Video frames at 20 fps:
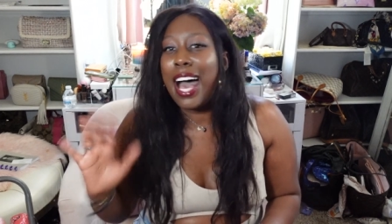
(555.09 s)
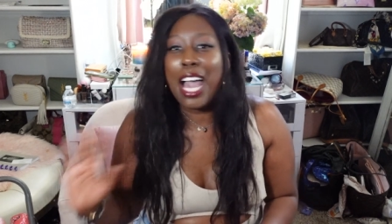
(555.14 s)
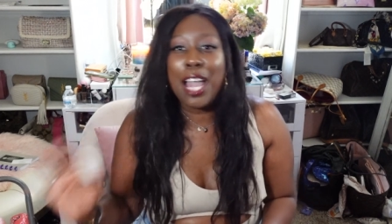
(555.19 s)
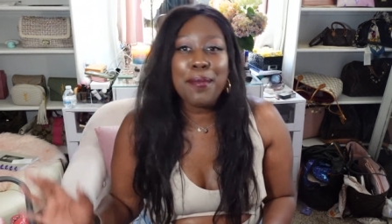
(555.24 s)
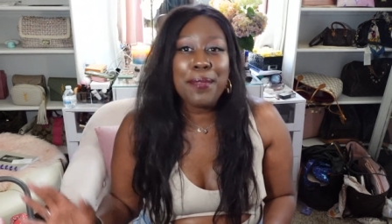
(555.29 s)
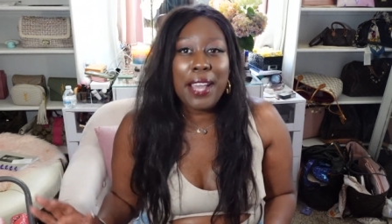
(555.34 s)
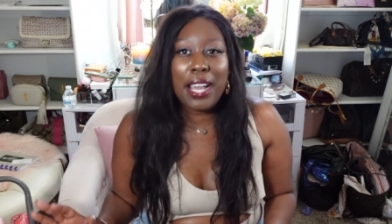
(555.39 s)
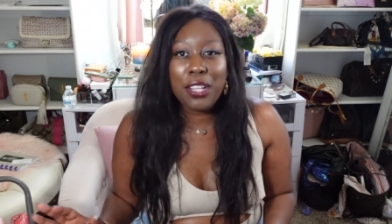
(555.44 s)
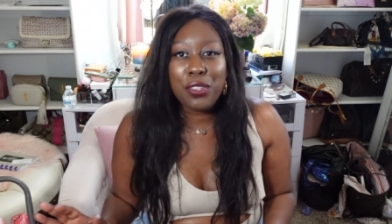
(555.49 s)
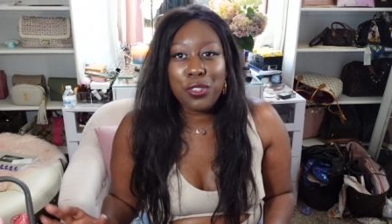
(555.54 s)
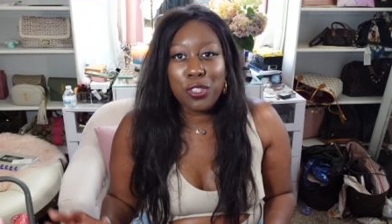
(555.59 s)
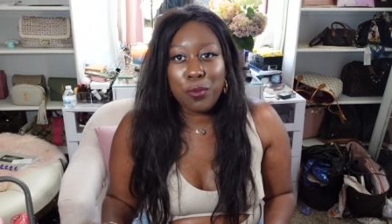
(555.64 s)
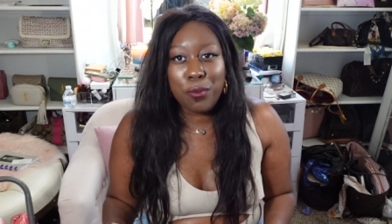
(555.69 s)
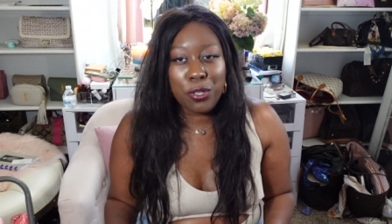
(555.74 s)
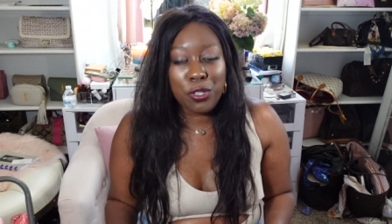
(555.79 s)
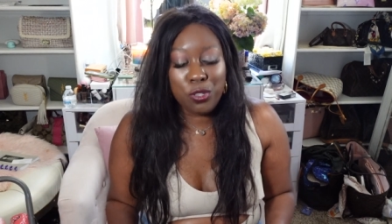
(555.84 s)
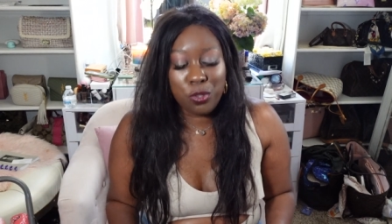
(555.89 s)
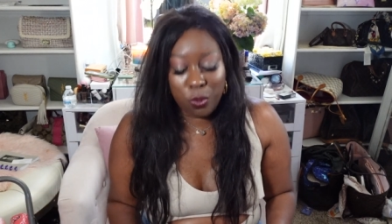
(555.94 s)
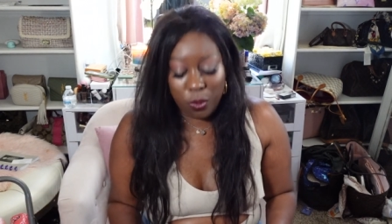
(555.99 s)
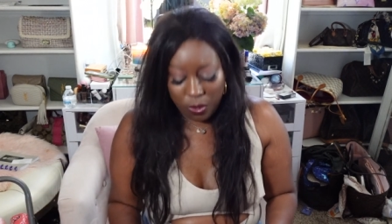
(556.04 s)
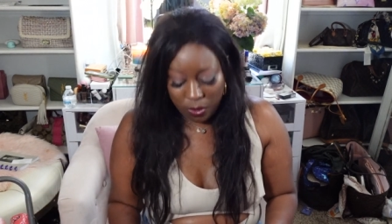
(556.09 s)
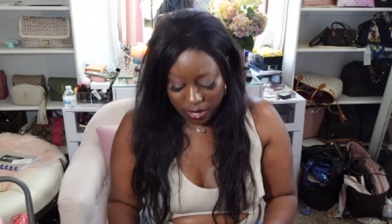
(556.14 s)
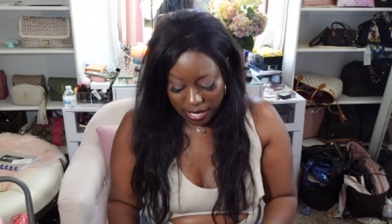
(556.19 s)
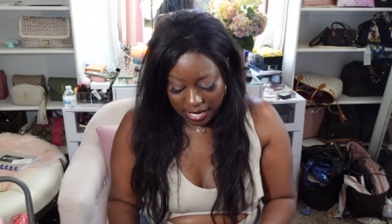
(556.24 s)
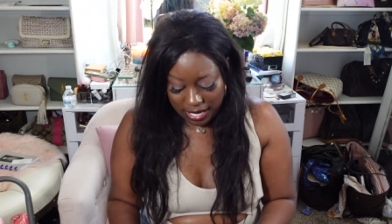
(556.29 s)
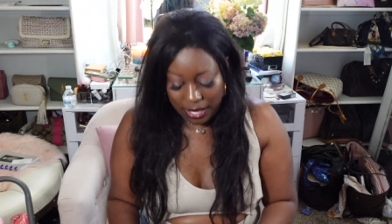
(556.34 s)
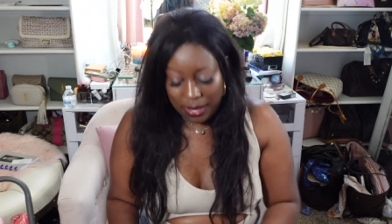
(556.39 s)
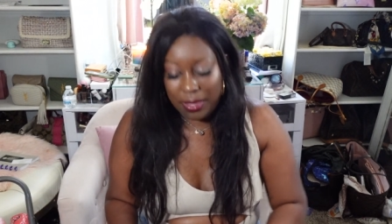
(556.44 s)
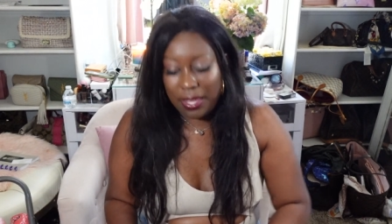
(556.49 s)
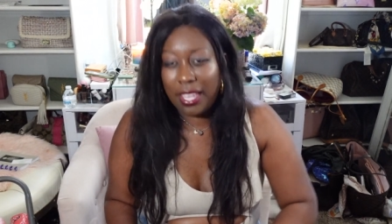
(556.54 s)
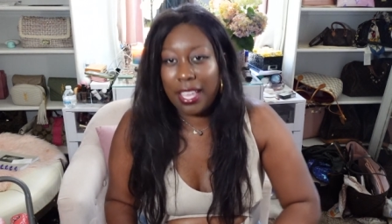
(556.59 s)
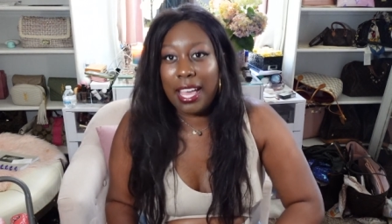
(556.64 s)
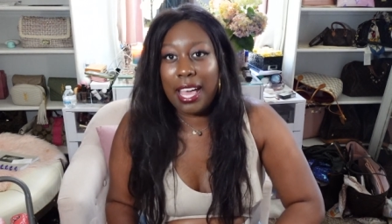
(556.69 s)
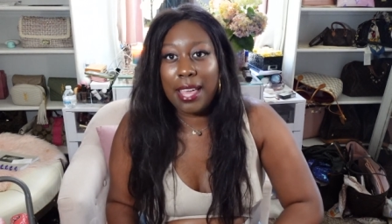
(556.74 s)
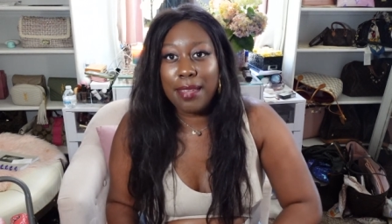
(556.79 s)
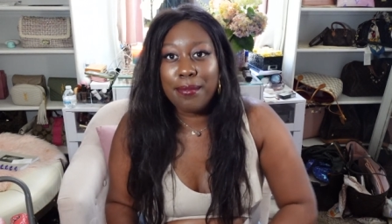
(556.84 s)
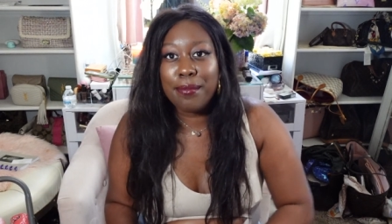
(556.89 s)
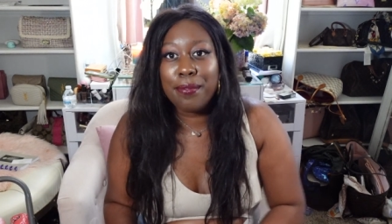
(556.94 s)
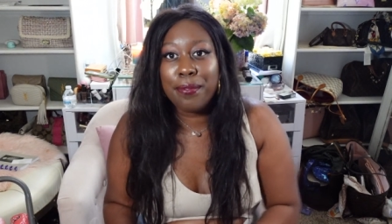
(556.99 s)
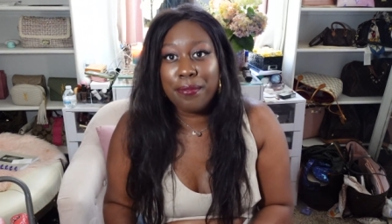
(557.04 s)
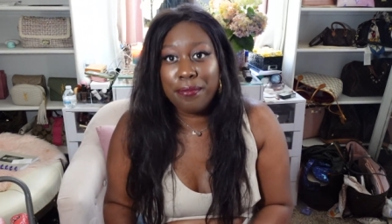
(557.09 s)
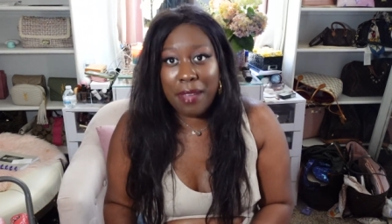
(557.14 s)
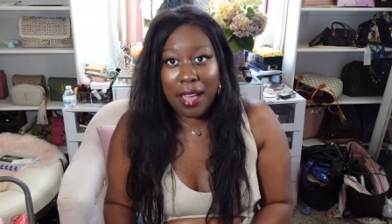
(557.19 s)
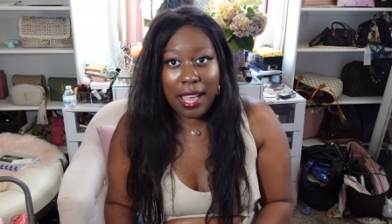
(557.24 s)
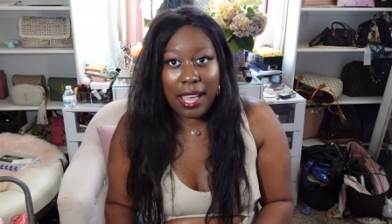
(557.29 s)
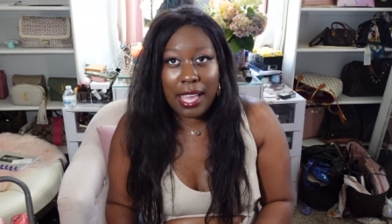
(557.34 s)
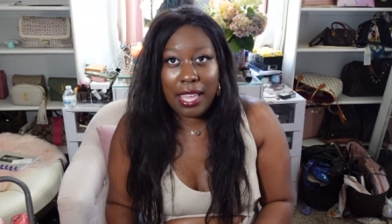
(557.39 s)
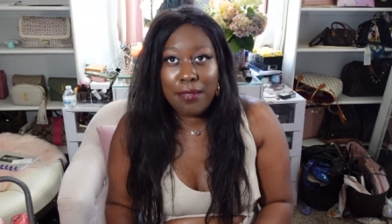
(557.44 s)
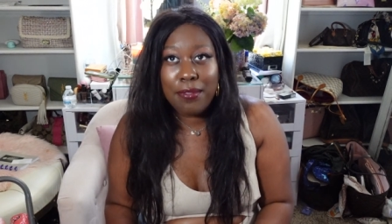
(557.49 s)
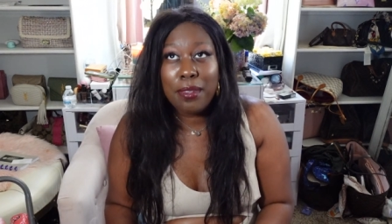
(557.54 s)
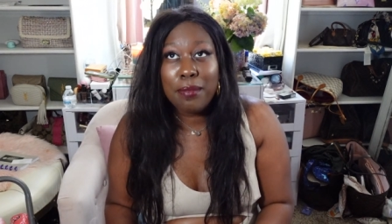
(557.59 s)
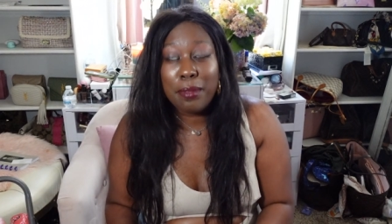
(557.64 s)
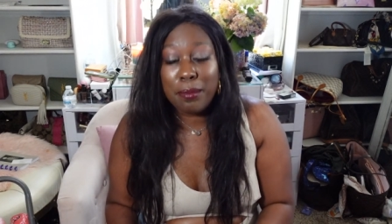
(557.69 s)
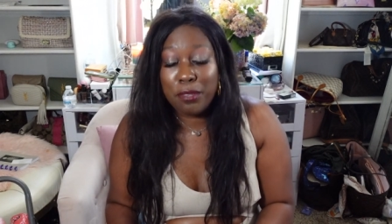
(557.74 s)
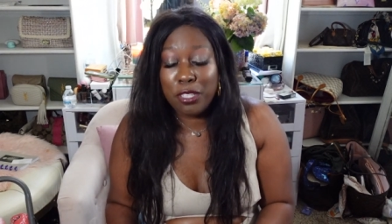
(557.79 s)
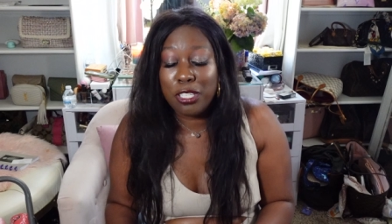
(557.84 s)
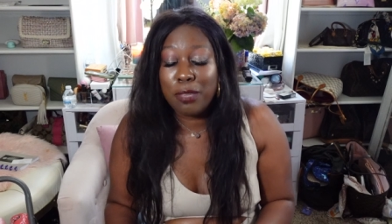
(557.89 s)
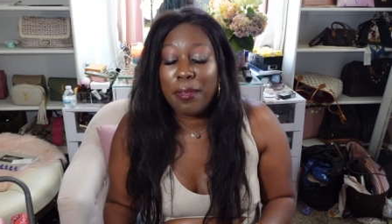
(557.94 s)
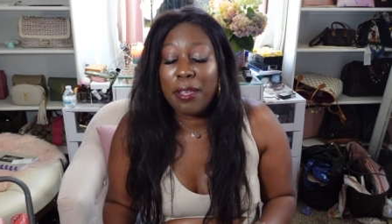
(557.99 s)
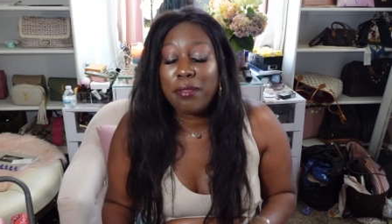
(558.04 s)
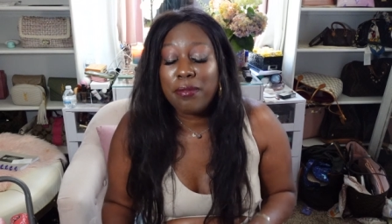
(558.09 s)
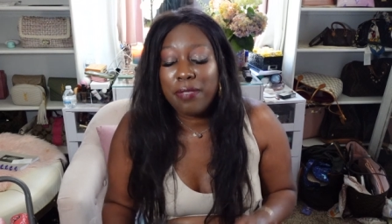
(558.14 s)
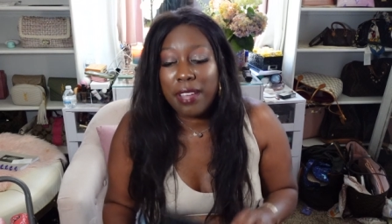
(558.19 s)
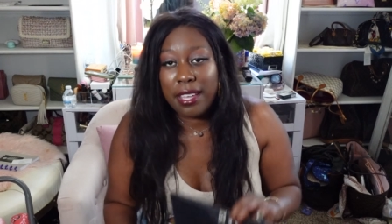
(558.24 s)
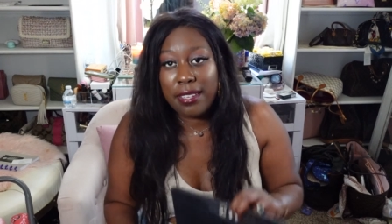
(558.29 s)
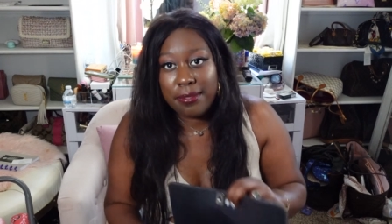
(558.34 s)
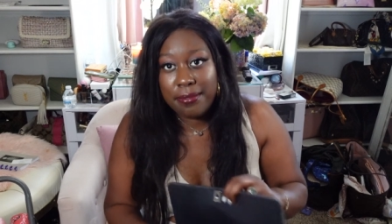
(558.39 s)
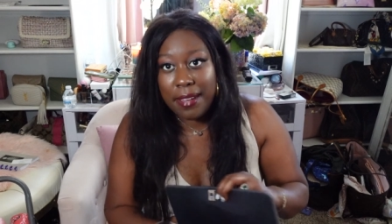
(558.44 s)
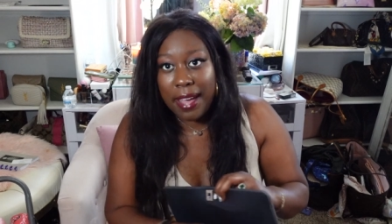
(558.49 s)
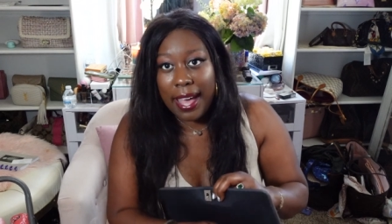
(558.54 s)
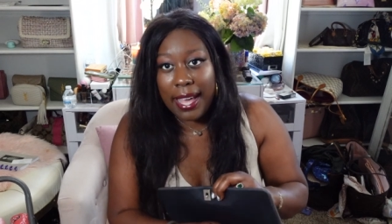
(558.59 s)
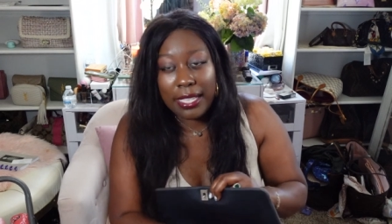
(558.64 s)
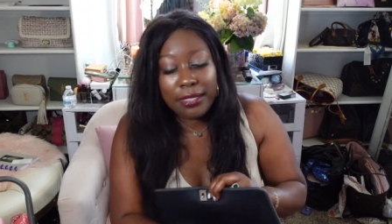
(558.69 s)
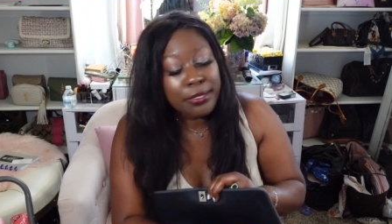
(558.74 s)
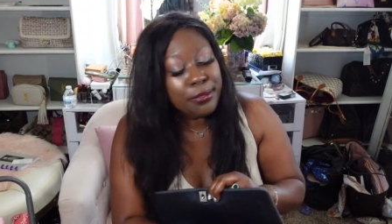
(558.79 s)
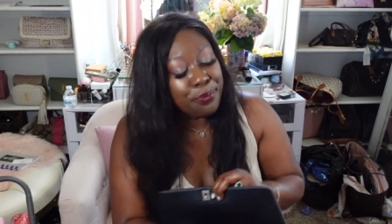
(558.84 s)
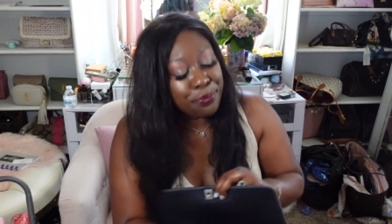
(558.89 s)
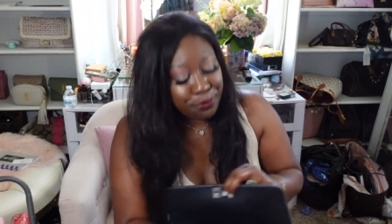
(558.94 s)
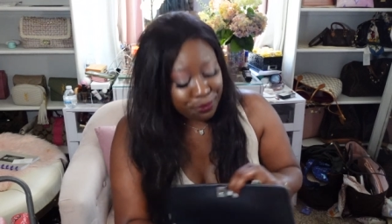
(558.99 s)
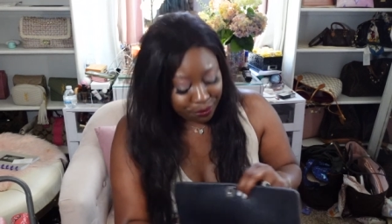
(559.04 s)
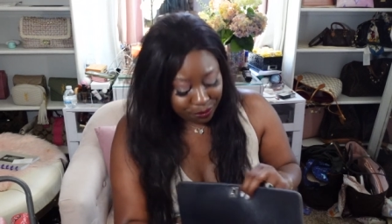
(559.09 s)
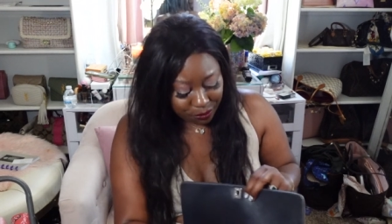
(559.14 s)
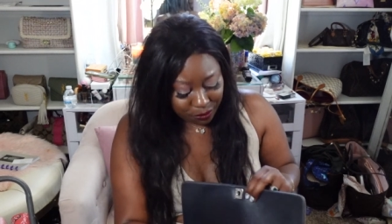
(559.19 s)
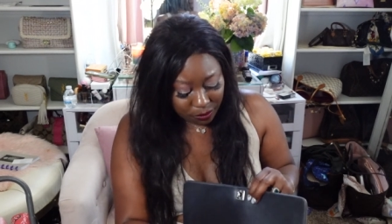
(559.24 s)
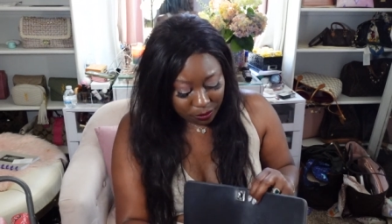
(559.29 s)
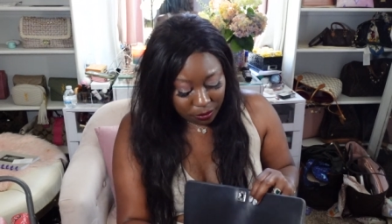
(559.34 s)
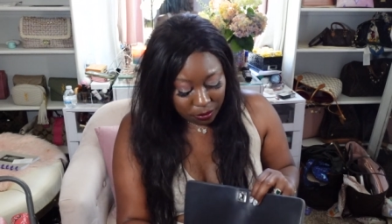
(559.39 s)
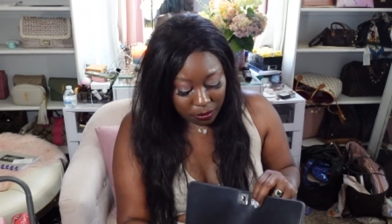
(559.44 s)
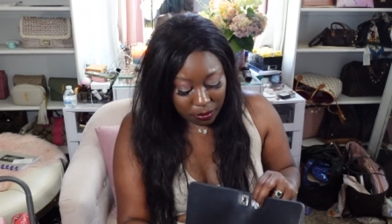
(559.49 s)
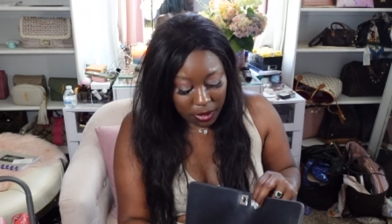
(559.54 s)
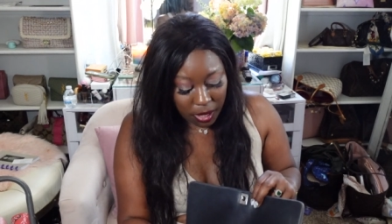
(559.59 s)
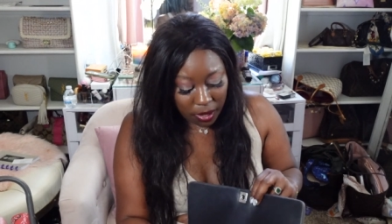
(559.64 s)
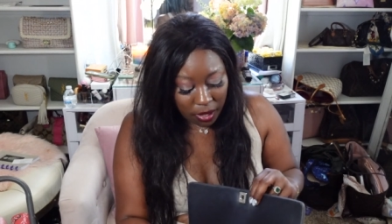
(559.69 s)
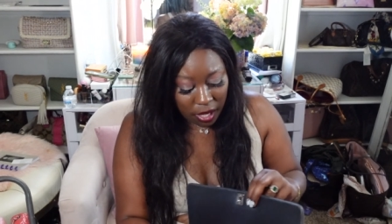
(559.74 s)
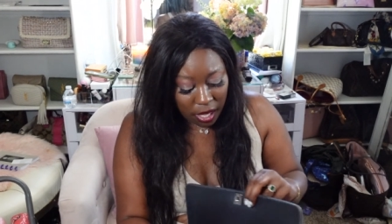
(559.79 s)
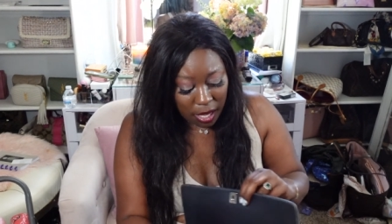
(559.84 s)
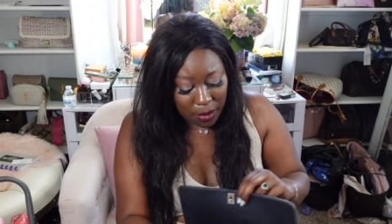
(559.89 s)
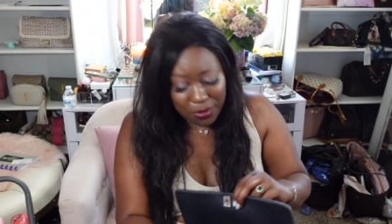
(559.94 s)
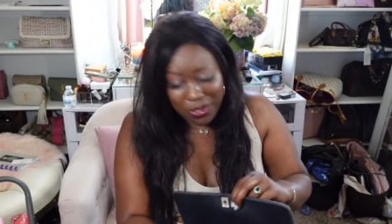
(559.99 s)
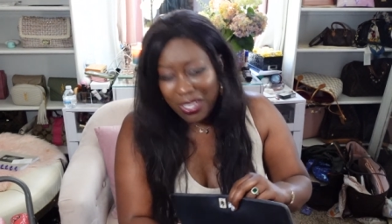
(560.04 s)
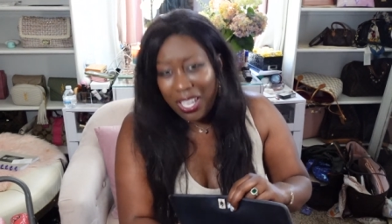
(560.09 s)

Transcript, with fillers: I'm not super short or anything. I'm just about 5'5".